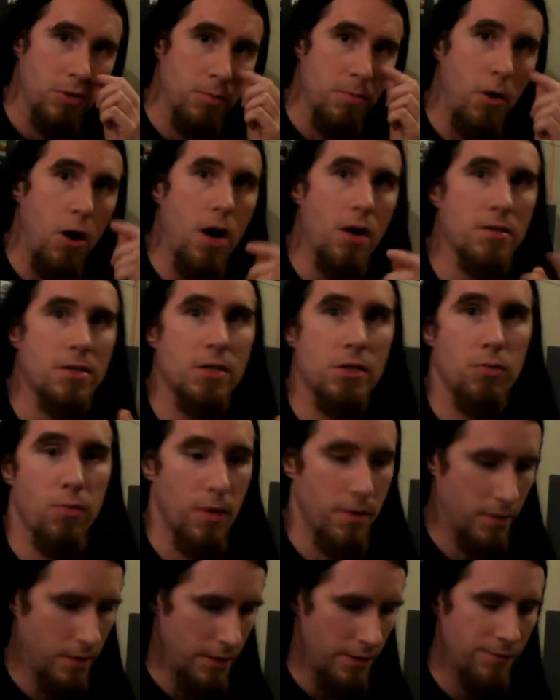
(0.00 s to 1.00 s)
boxes
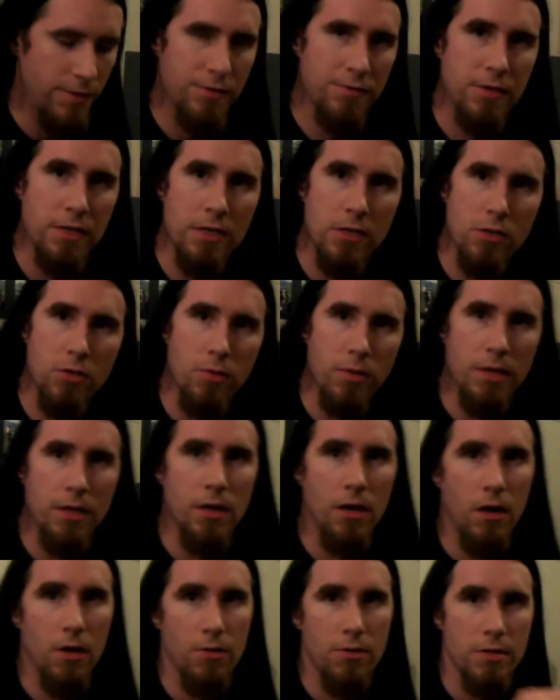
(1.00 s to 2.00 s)
run like
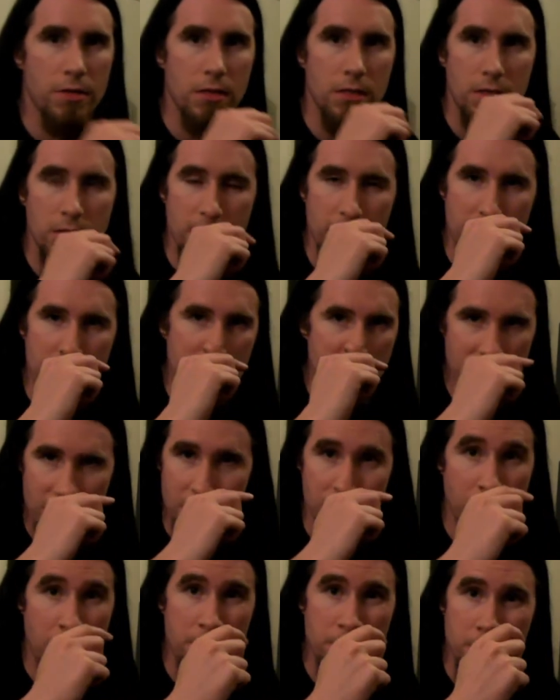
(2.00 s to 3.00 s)
$15-20 these days.
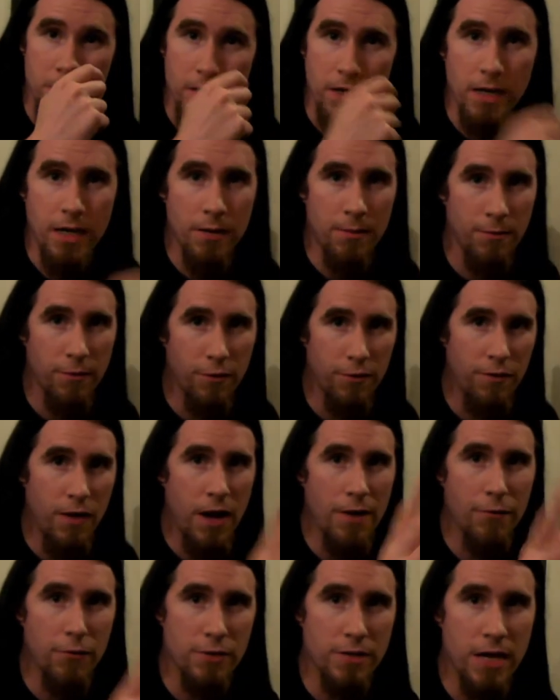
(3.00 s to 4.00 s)
Sometimes you can get them for
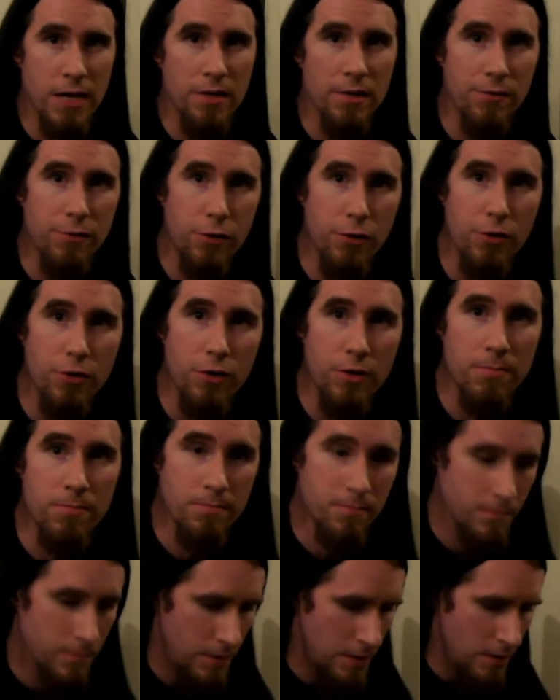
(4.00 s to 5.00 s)
$5 or $10 if you're good.
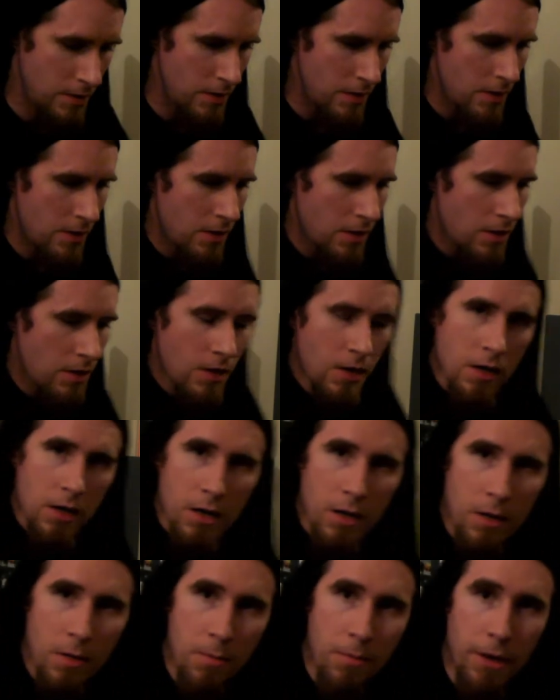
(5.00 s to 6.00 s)

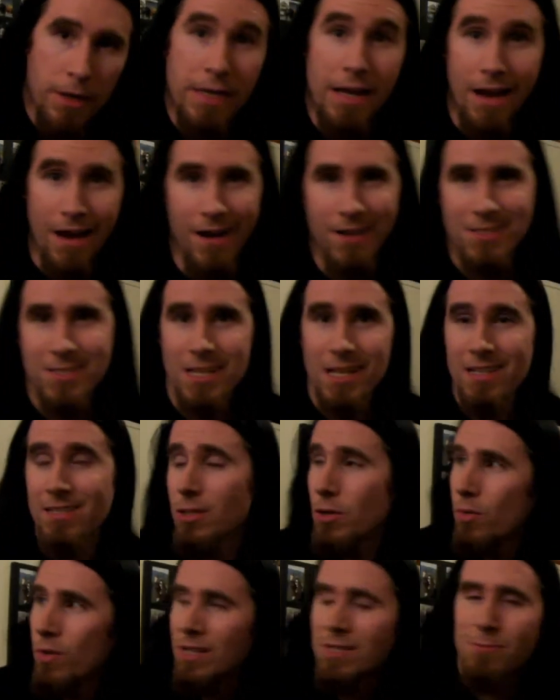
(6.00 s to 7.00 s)
But yeah,
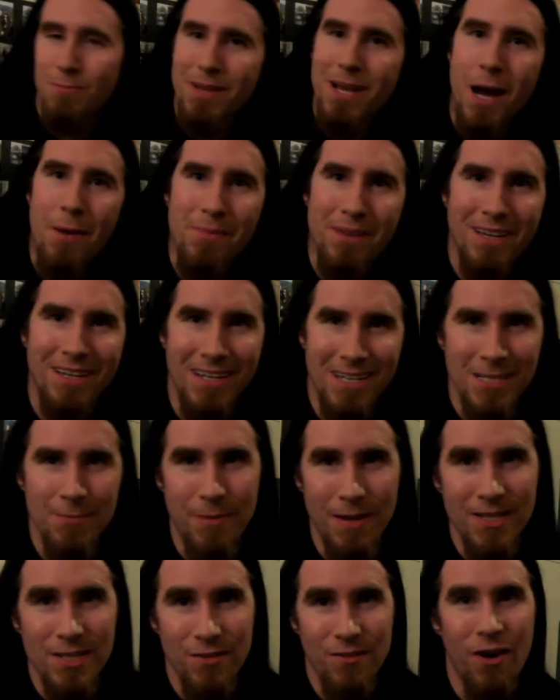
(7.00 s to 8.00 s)
it's becoming an
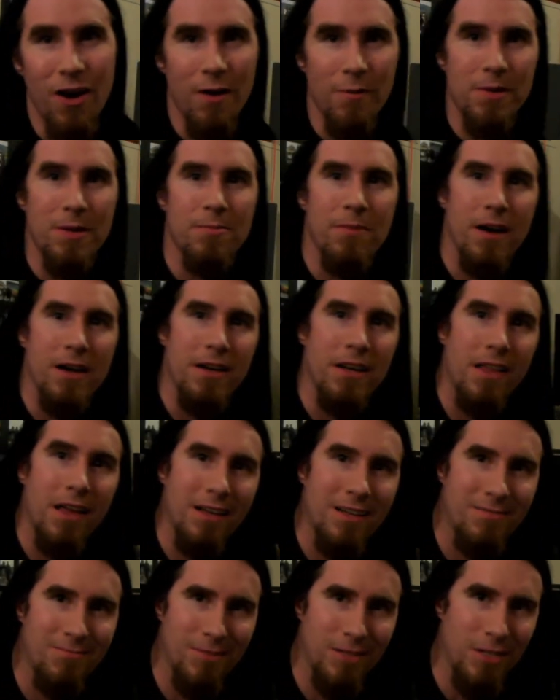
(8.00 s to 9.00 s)
expensive hobby of mine.
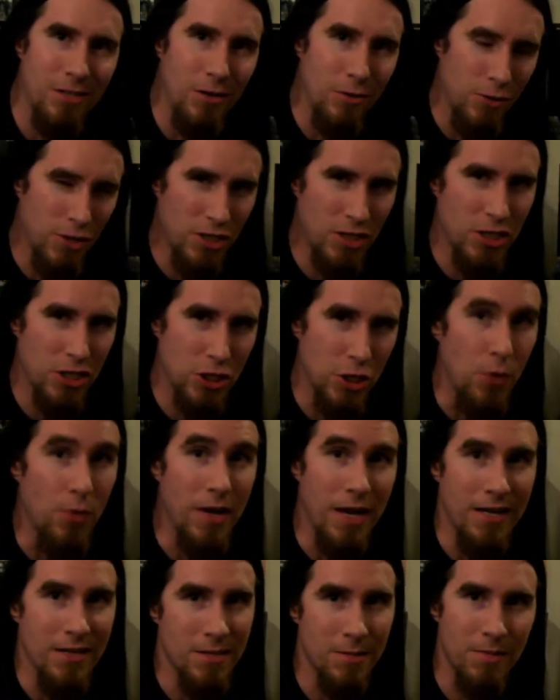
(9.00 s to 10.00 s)
Like, you know, just to
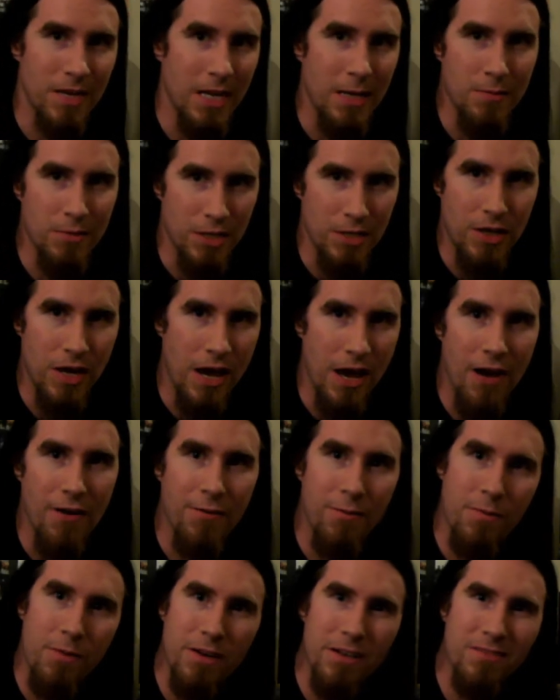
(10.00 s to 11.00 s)
showcase some games that you
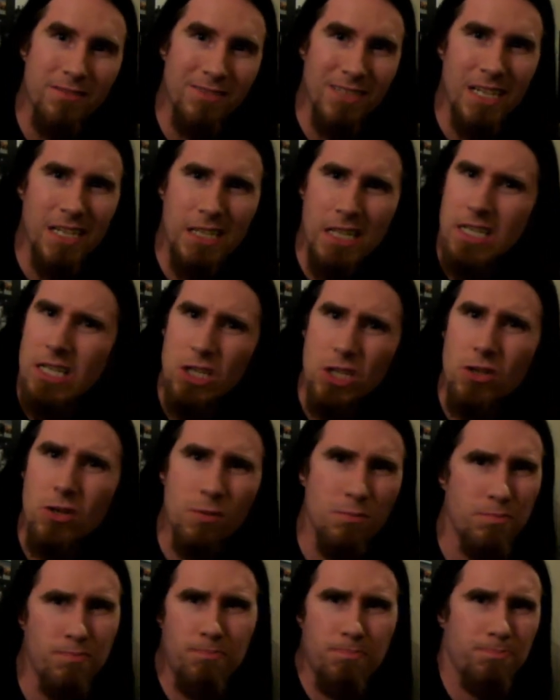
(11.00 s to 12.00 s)
have. But they just
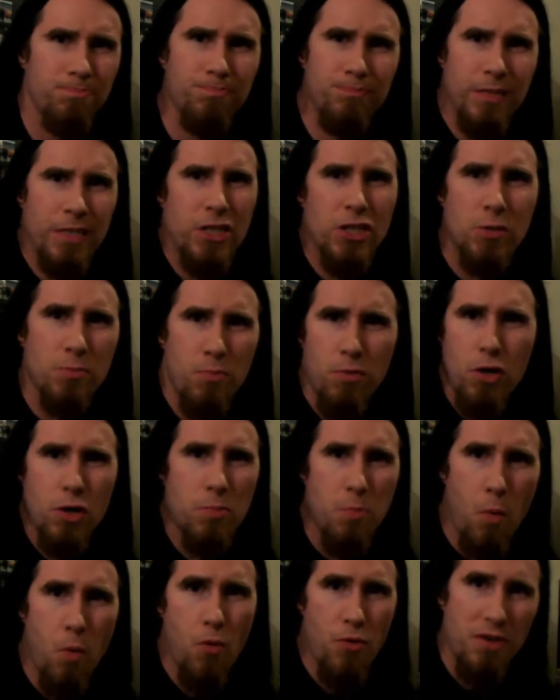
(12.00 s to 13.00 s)

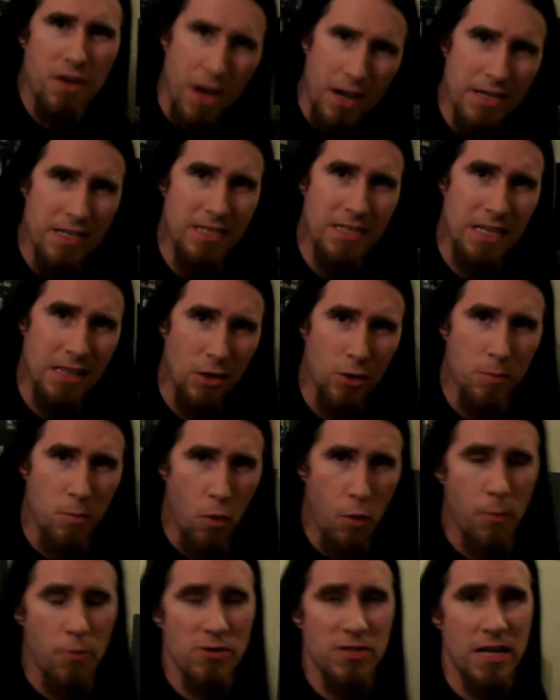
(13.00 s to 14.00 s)
look more nice. They look
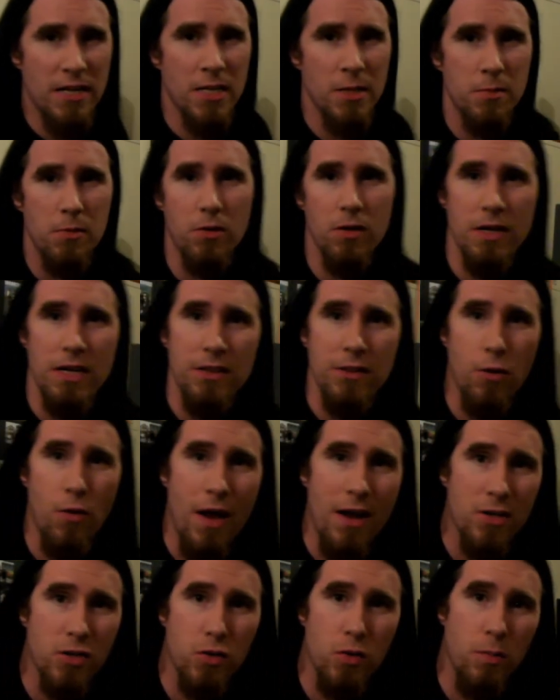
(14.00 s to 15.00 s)
more presentable in their
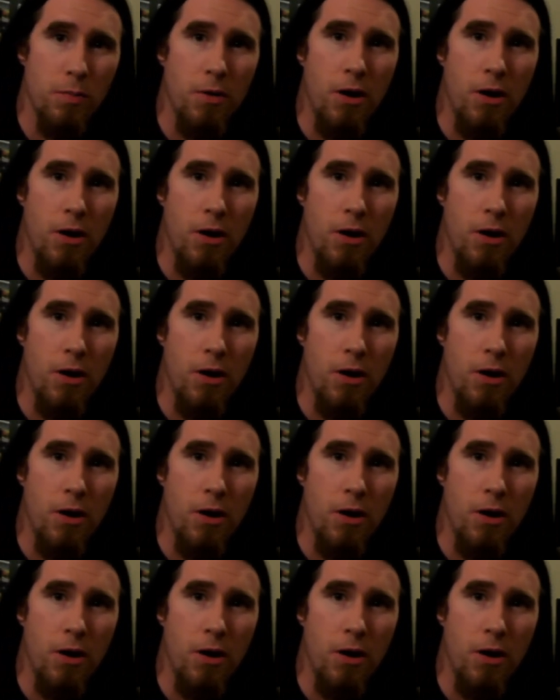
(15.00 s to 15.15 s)
actual